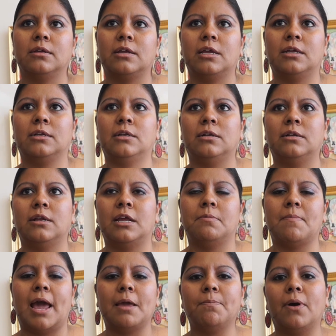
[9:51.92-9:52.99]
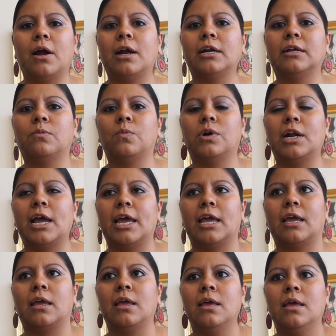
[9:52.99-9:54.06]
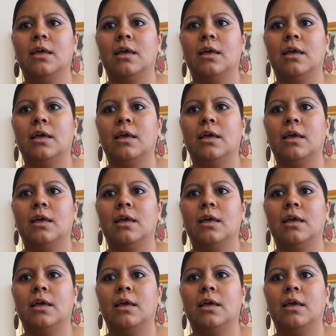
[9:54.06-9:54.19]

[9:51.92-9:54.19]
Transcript: in my part and what I